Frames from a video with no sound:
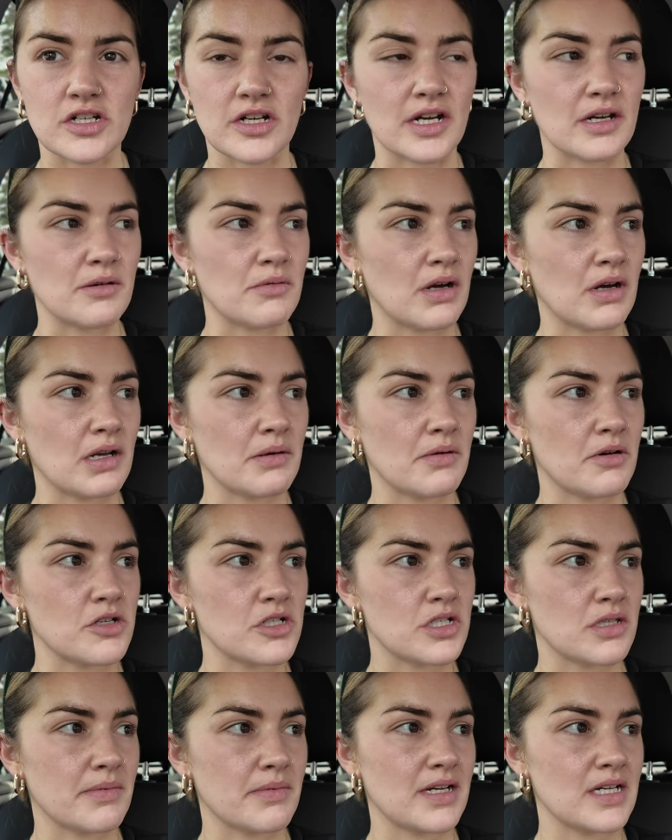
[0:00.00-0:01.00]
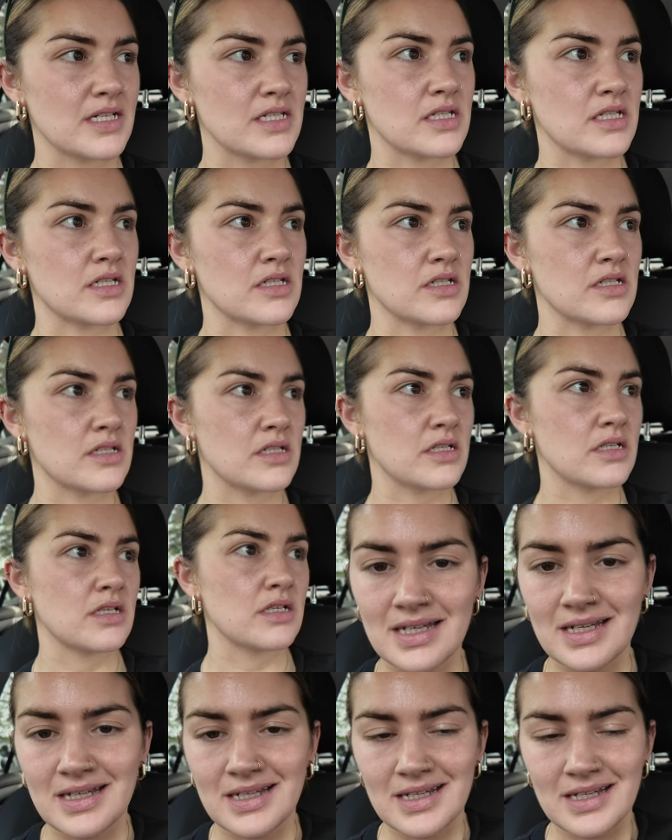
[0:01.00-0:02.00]
tonight while I watch the Masters.
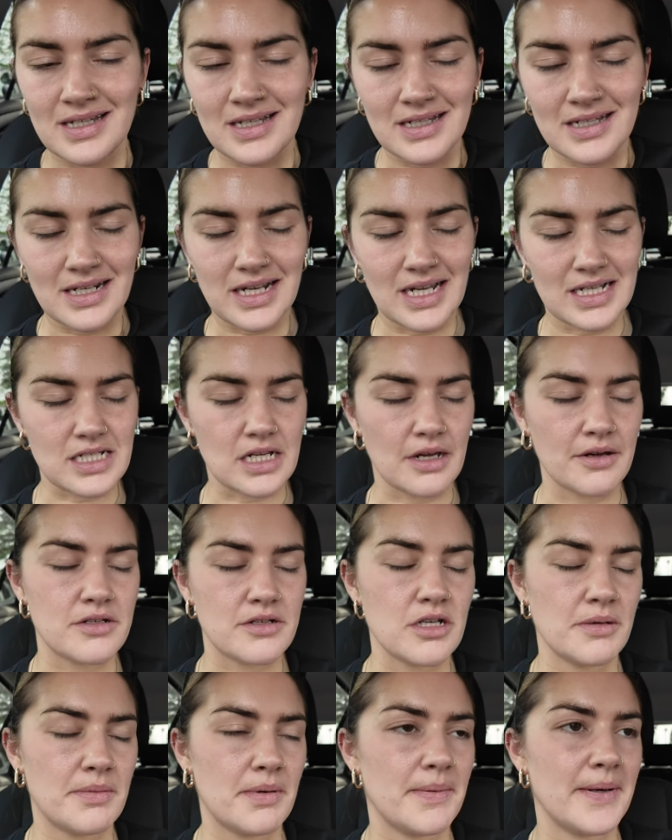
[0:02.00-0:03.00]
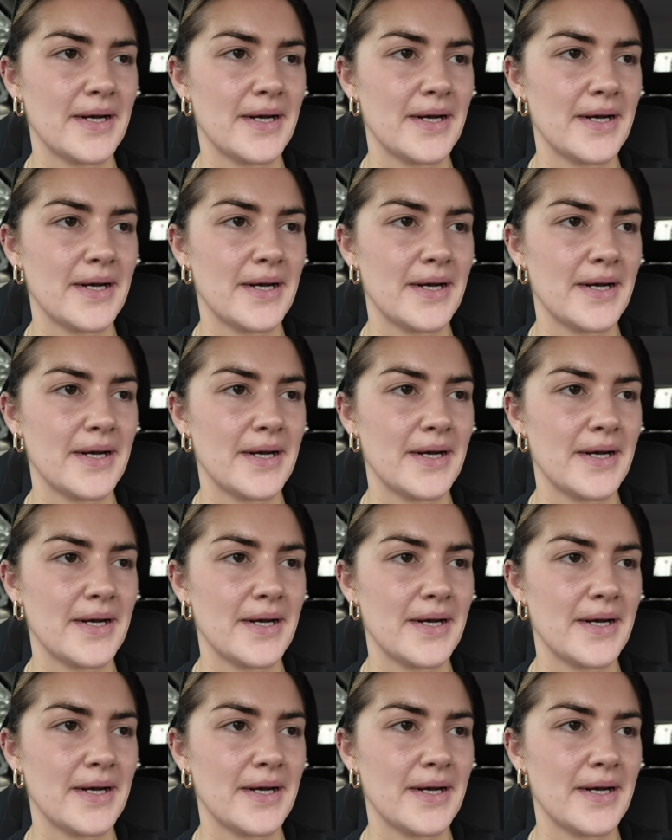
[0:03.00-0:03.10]
Let's go and do